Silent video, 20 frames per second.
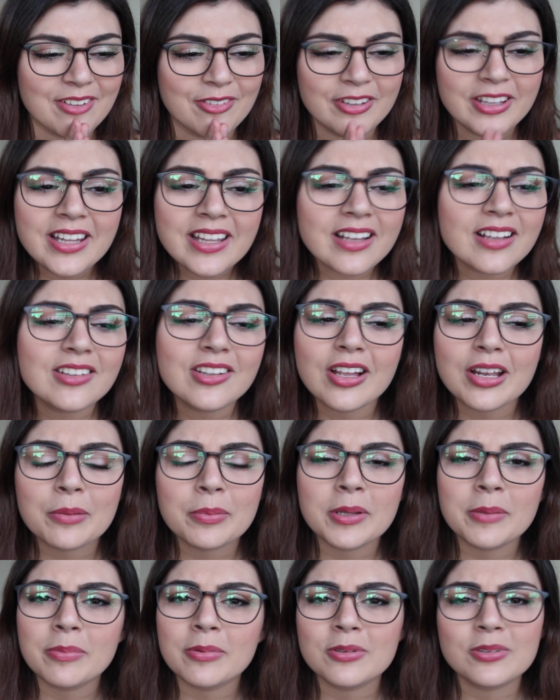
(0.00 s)
feel like a lot of
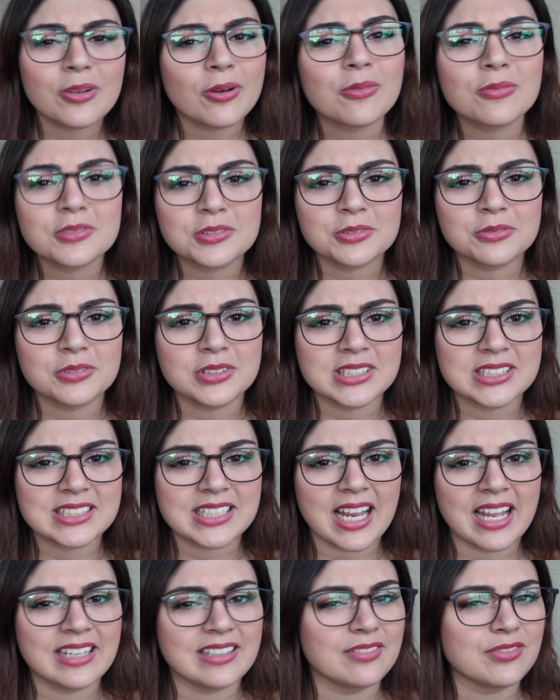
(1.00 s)
people don't do this
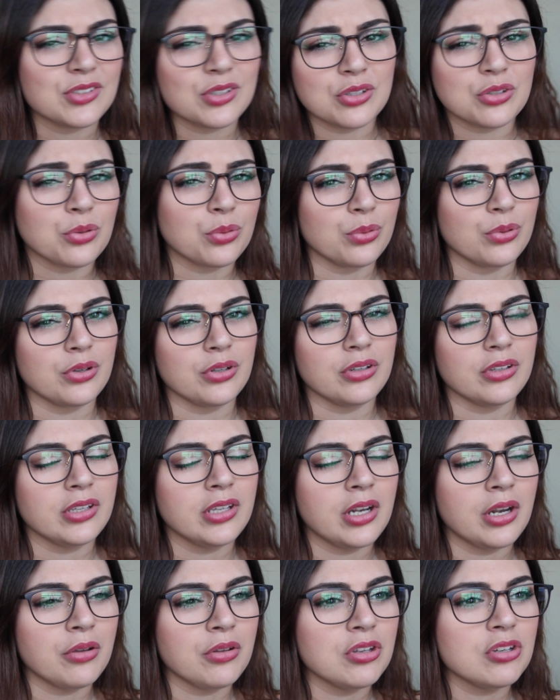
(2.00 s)
kind of tutorial.
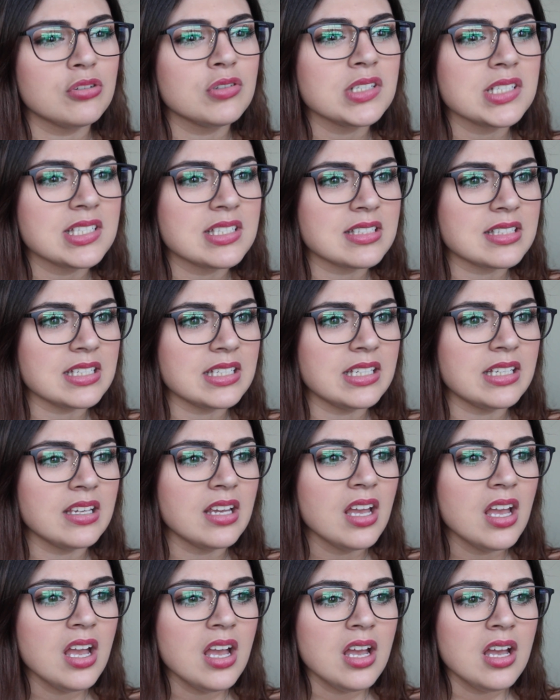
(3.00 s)
You know, you just
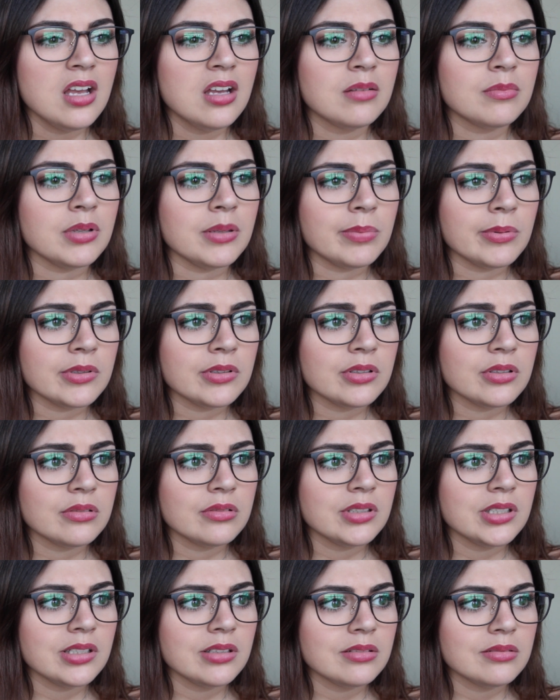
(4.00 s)
see people
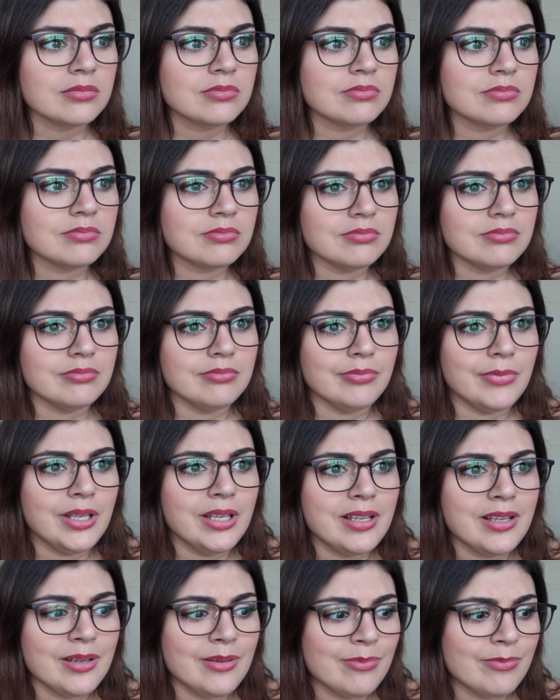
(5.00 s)
doing
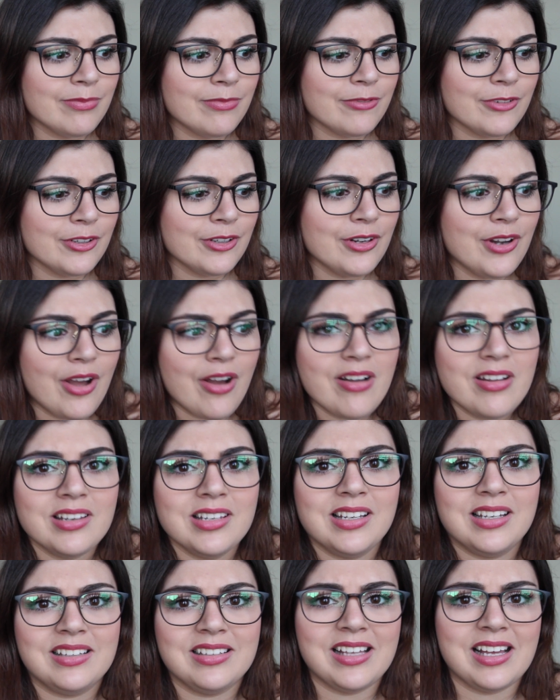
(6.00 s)
makeup for
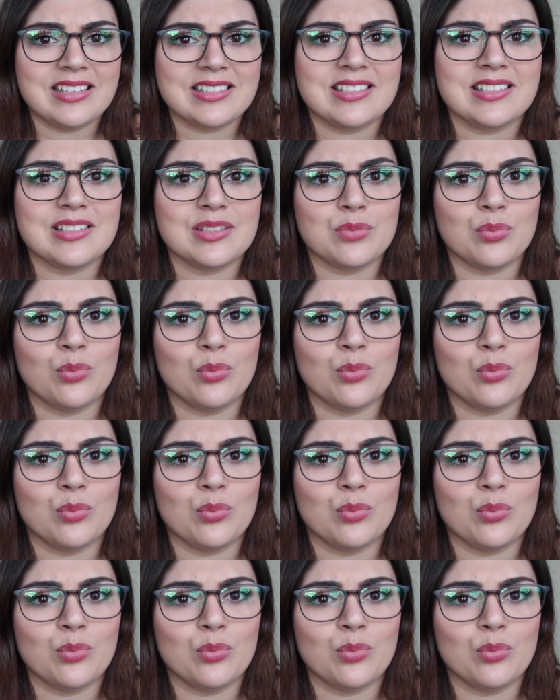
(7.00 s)
non-glasses